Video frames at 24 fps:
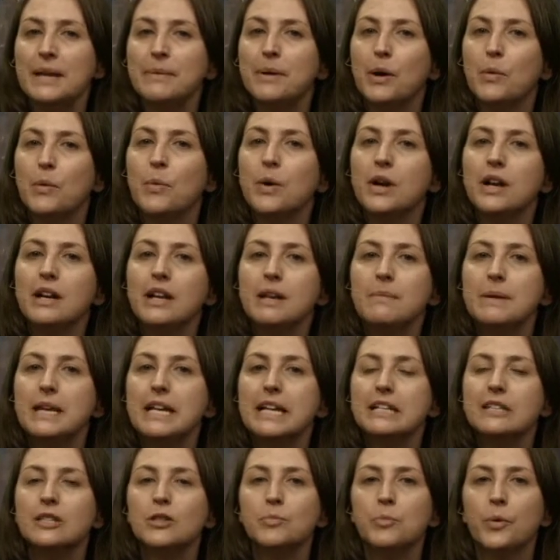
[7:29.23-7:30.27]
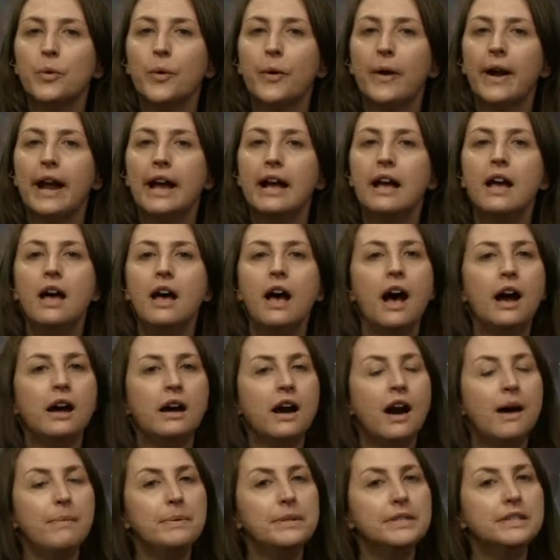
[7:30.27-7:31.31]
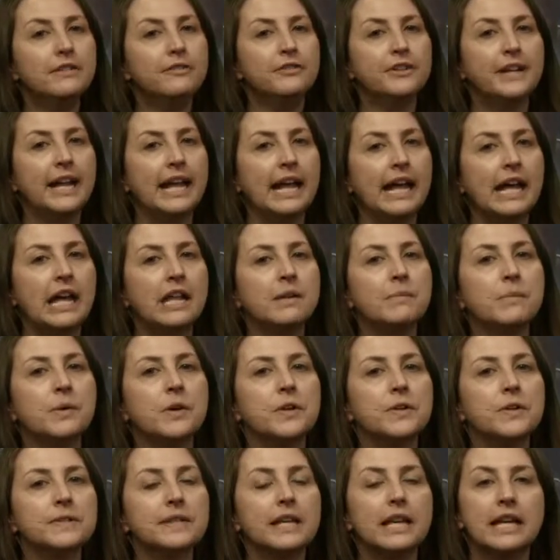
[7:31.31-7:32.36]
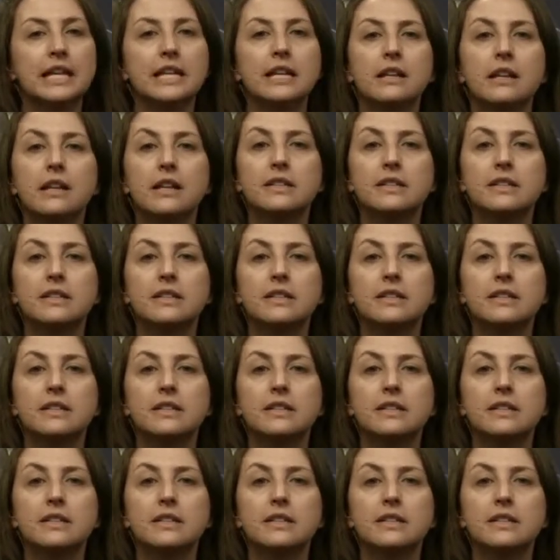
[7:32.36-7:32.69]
but we're going to be exploring a couple different animals in